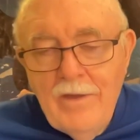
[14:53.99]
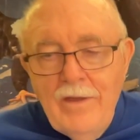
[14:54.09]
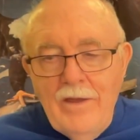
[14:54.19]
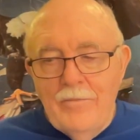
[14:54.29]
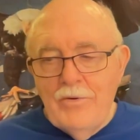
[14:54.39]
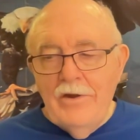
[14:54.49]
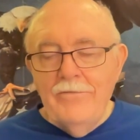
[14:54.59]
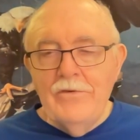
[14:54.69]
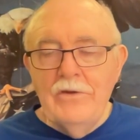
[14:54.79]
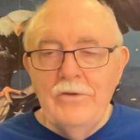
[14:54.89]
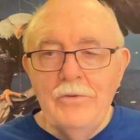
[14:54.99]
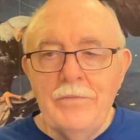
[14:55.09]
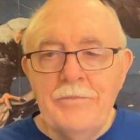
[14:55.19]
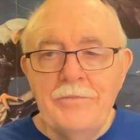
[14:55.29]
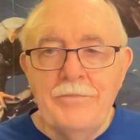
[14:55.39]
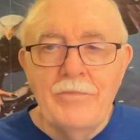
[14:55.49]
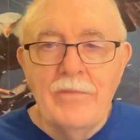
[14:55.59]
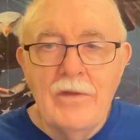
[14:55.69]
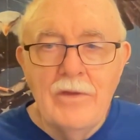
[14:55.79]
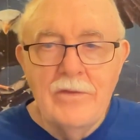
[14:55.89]
I pray for you
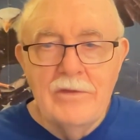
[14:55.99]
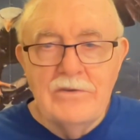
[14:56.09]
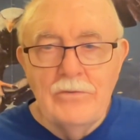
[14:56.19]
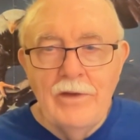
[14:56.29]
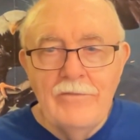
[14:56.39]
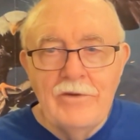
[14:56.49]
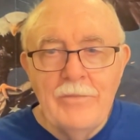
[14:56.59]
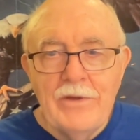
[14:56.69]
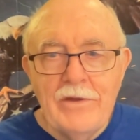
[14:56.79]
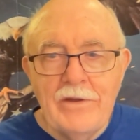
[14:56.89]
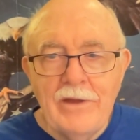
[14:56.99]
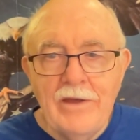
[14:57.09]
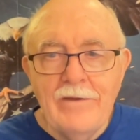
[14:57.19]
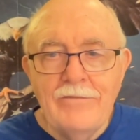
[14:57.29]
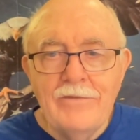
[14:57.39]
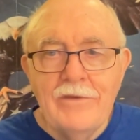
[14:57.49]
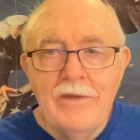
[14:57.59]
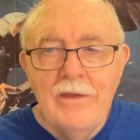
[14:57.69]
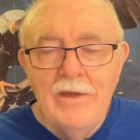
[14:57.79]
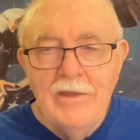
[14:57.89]
that you will have an abundant life,
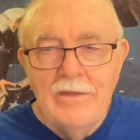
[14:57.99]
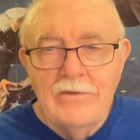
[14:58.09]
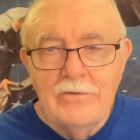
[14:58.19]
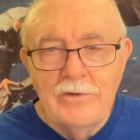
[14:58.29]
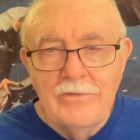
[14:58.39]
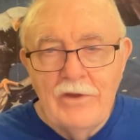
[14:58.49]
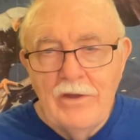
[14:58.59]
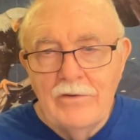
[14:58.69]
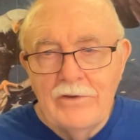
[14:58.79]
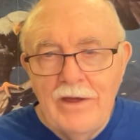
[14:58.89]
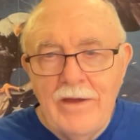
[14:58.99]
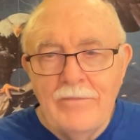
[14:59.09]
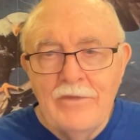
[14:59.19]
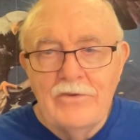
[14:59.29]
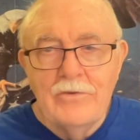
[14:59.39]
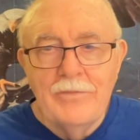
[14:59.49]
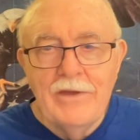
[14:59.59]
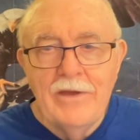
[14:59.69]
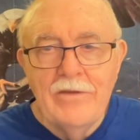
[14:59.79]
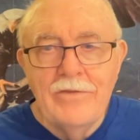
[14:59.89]
that you'll live a long time, that you'll be
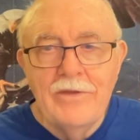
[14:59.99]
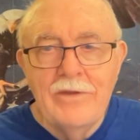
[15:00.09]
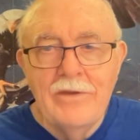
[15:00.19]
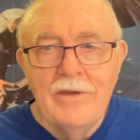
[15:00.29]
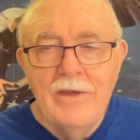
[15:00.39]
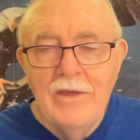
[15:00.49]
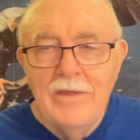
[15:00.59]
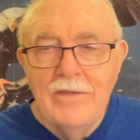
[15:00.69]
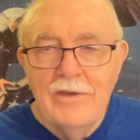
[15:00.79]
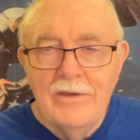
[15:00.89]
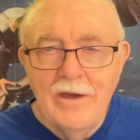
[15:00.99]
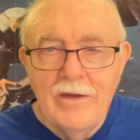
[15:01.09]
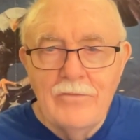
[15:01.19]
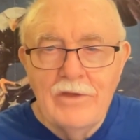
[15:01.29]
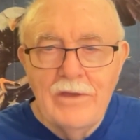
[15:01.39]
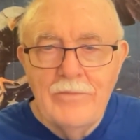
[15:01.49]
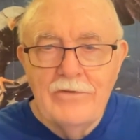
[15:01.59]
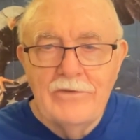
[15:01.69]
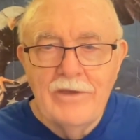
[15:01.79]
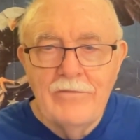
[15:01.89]
healthy, that God will keep you
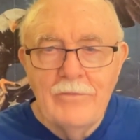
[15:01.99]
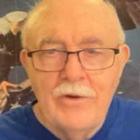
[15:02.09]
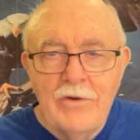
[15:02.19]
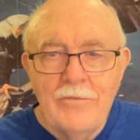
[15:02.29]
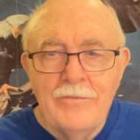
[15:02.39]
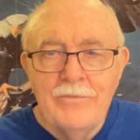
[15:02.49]
safe from harm,